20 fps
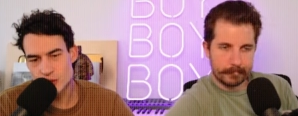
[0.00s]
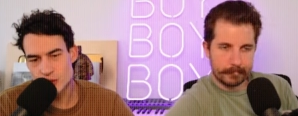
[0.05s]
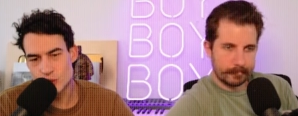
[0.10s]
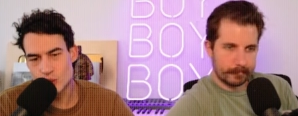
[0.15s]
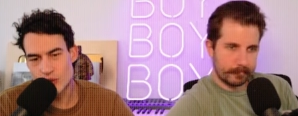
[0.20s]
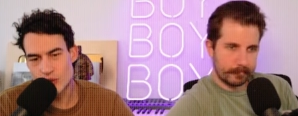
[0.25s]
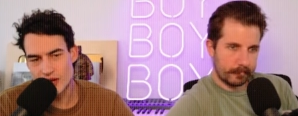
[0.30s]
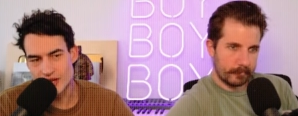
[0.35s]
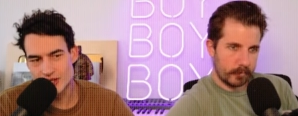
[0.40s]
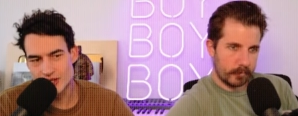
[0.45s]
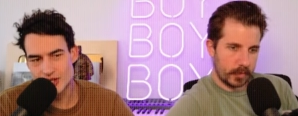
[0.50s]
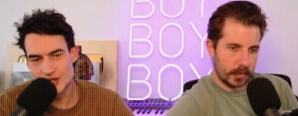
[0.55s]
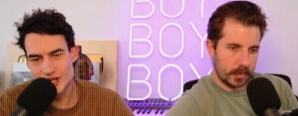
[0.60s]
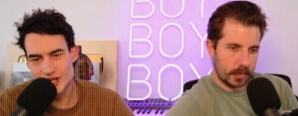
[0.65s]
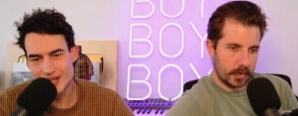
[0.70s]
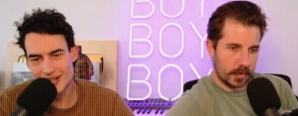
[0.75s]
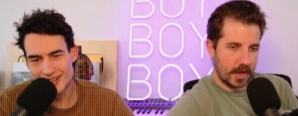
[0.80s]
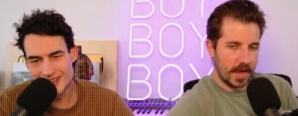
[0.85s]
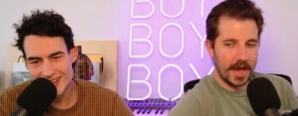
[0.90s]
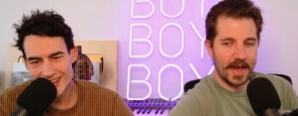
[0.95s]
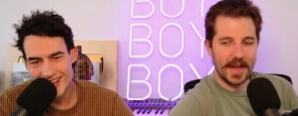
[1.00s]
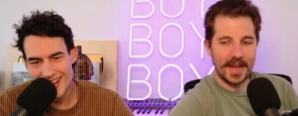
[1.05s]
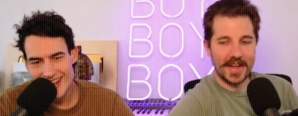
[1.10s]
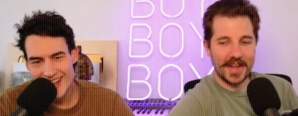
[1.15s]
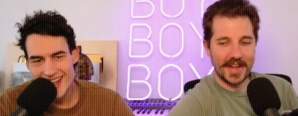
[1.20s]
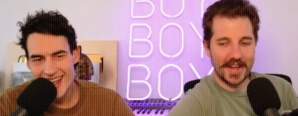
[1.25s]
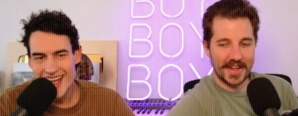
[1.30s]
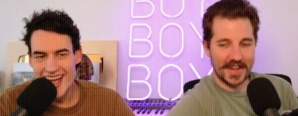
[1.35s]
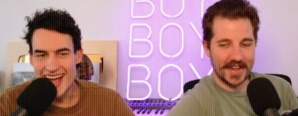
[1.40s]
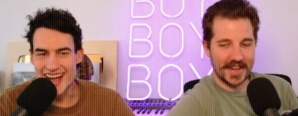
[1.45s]
Speaker 1: rich. Yeah.
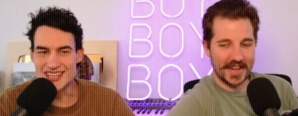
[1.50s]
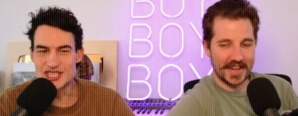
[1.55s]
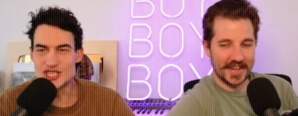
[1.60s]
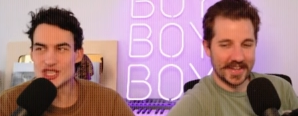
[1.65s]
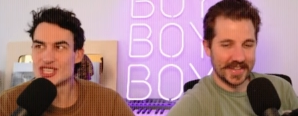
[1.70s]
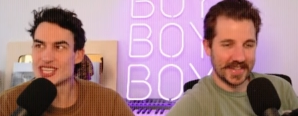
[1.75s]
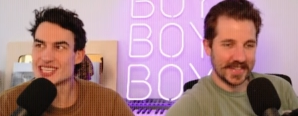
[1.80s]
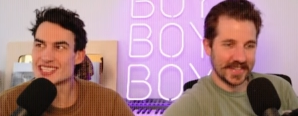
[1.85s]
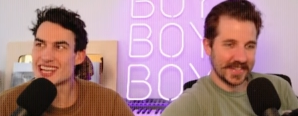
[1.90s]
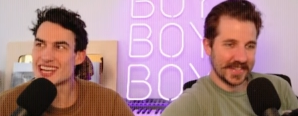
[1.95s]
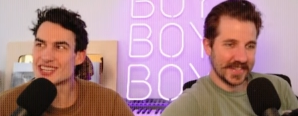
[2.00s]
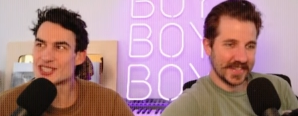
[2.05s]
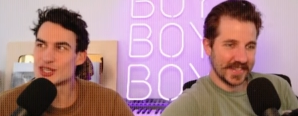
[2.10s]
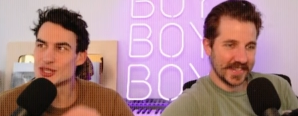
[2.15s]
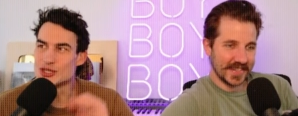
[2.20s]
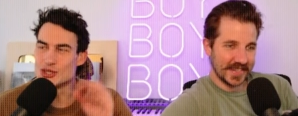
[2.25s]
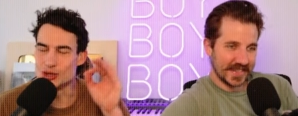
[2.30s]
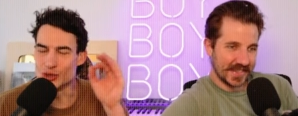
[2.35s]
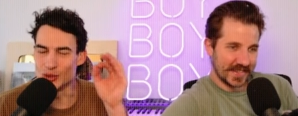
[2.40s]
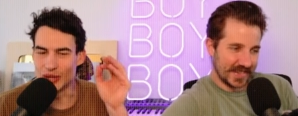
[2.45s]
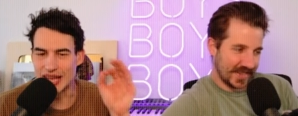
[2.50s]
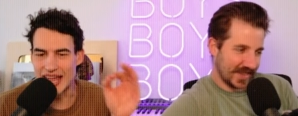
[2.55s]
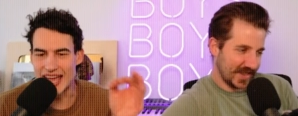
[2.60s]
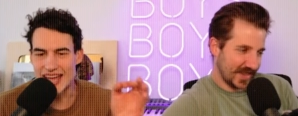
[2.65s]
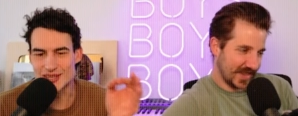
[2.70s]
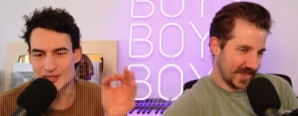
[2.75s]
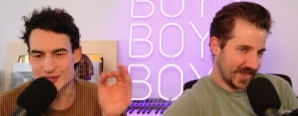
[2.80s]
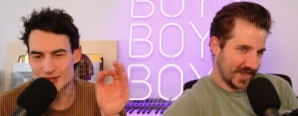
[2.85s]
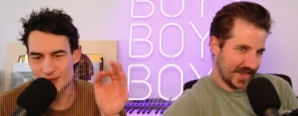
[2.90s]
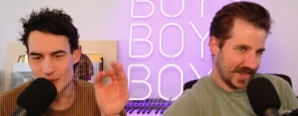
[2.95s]
And she just has to do
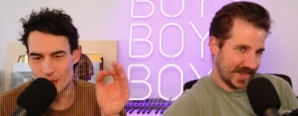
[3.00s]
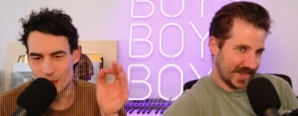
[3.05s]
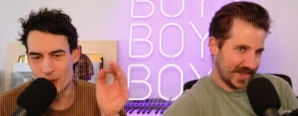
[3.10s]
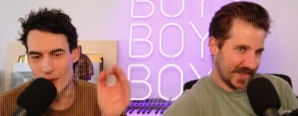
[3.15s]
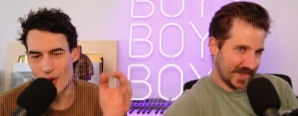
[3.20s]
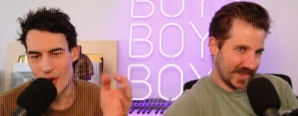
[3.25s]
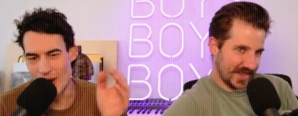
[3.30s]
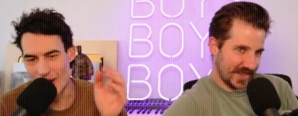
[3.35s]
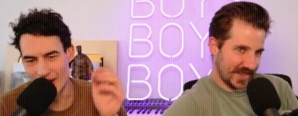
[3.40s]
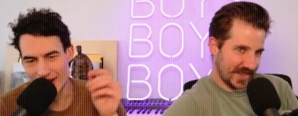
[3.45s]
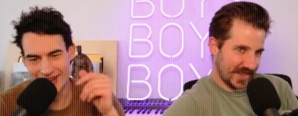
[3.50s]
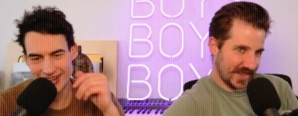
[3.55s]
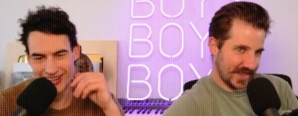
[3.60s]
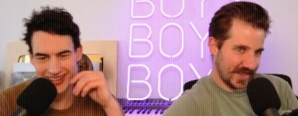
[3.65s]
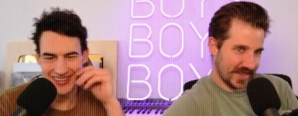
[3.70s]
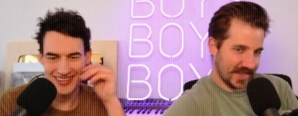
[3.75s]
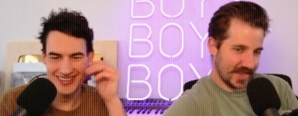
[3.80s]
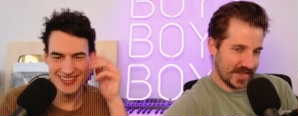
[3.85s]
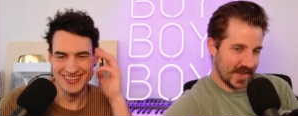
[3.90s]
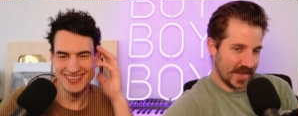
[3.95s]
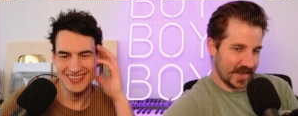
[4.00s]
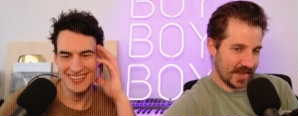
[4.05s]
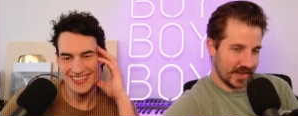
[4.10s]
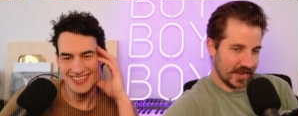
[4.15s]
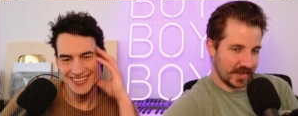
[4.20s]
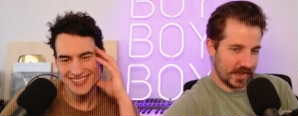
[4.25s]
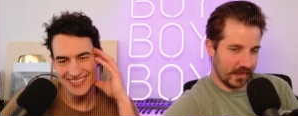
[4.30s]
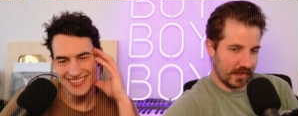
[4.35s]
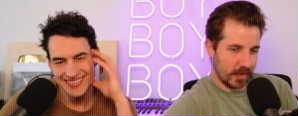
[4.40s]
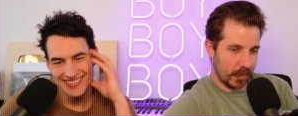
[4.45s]
less work. Exactly.
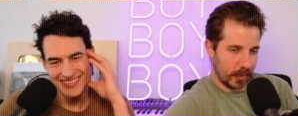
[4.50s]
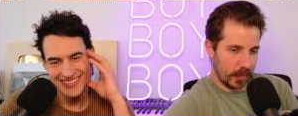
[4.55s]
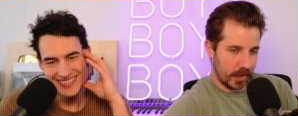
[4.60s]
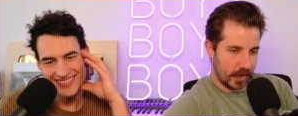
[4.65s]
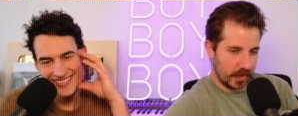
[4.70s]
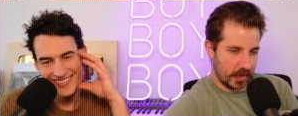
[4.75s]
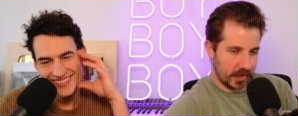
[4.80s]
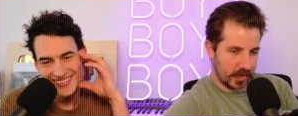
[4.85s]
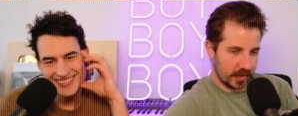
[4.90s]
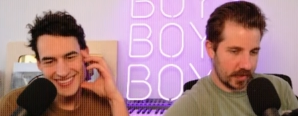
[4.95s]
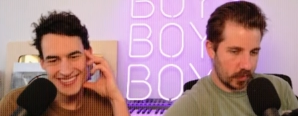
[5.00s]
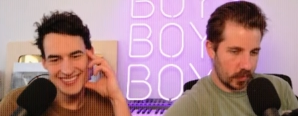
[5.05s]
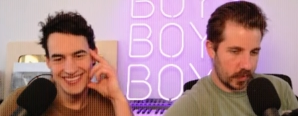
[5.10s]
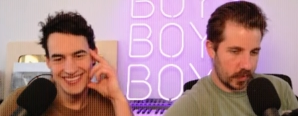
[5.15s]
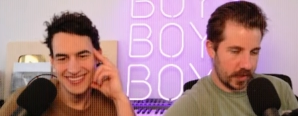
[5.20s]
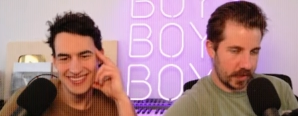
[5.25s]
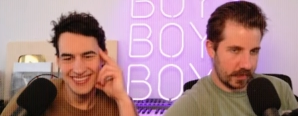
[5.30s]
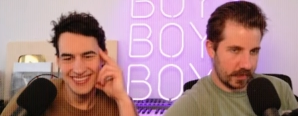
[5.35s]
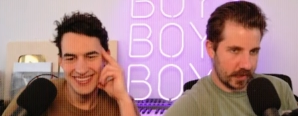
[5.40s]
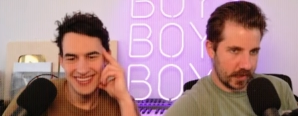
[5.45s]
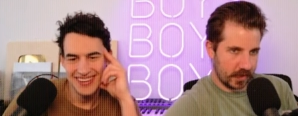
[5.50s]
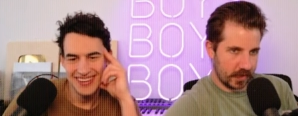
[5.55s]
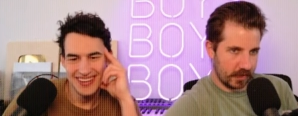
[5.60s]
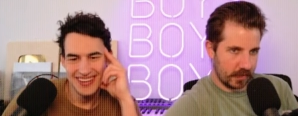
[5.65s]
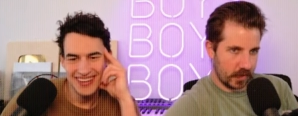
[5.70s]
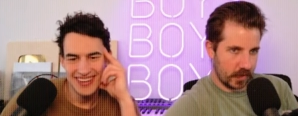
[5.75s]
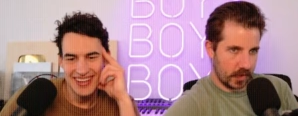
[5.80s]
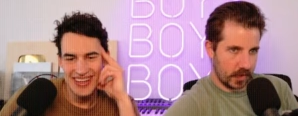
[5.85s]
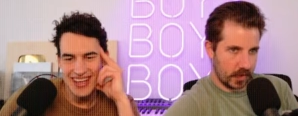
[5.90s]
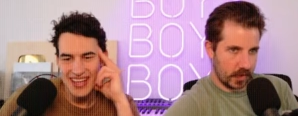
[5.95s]
Doesn't have to appear in
Speaker 2: these weird fucking
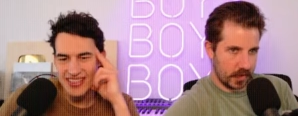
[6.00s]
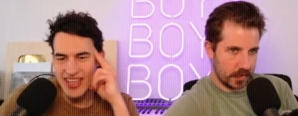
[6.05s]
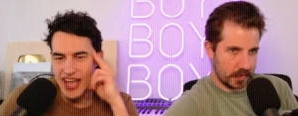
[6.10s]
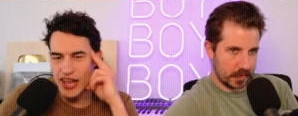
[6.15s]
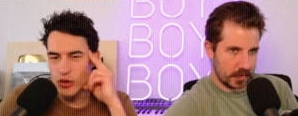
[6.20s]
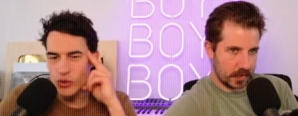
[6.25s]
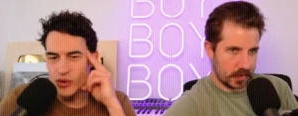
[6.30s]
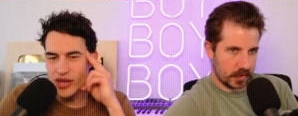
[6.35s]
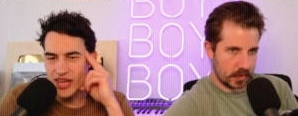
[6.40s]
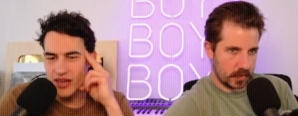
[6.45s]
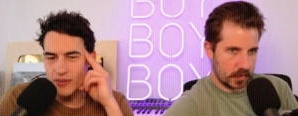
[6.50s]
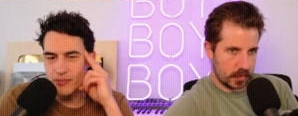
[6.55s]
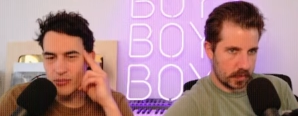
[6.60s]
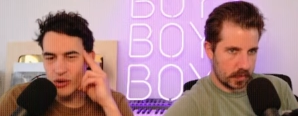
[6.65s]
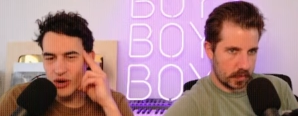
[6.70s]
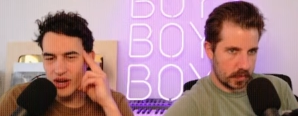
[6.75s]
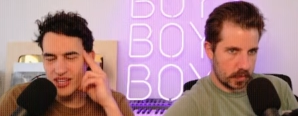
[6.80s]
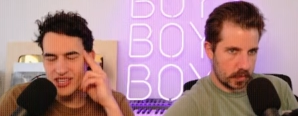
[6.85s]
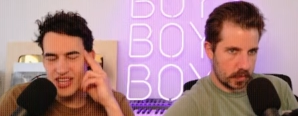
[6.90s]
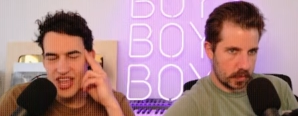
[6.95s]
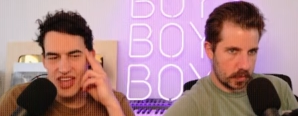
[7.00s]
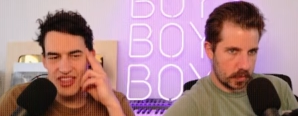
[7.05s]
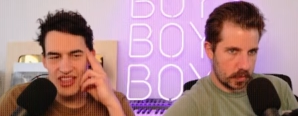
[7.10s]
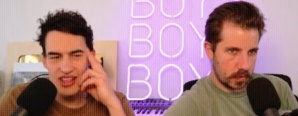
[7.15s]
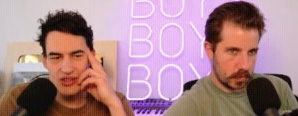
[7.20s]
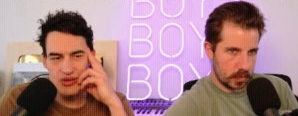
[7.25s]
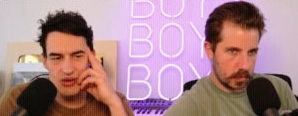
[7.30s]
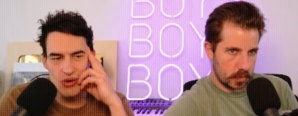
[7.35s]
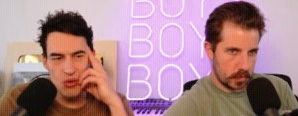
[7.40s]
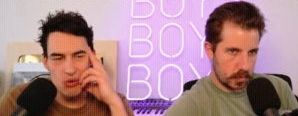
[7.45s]
photo ops.
Speaker 1: They look inbred. Yeah, they
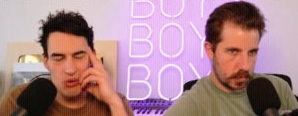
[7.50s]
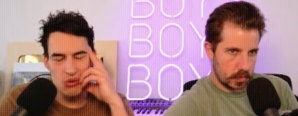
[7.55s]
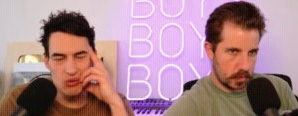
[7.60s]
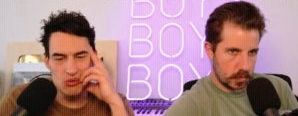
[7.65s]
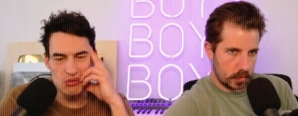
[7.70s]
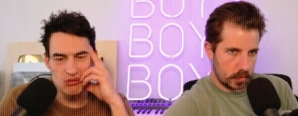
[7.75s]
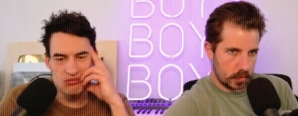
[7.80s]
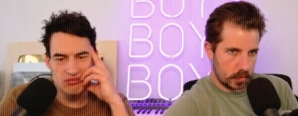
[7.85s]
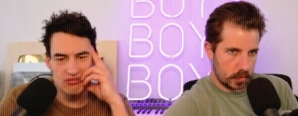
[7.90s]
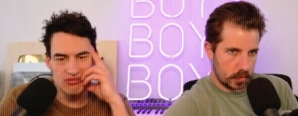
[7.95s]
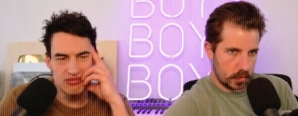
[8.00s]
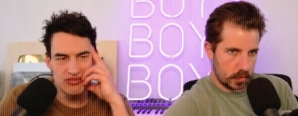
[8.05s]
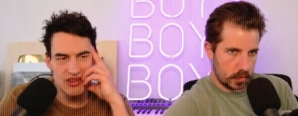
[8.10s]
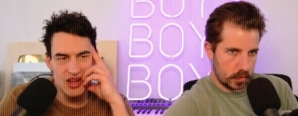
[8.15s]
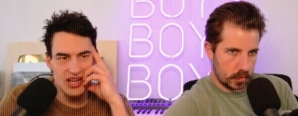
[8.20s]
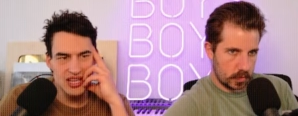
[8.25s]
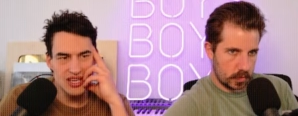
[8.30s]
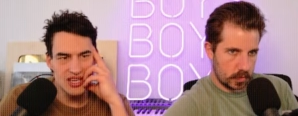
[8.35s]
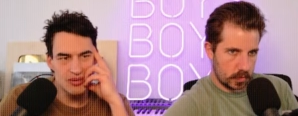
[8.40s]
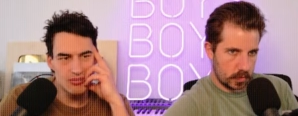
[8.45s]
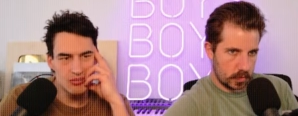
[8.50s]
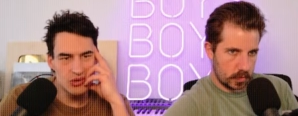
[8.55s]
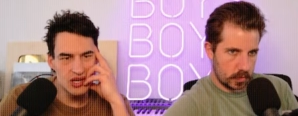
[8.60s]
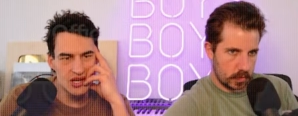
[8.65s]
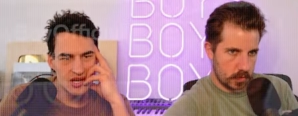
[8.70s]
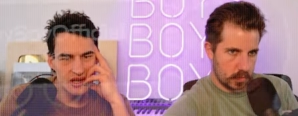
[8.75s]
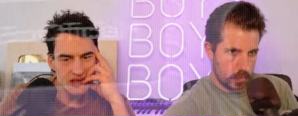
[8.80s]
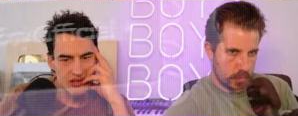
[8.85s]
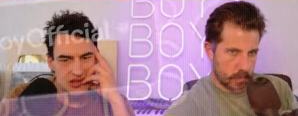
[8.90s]
look all fucking inbred.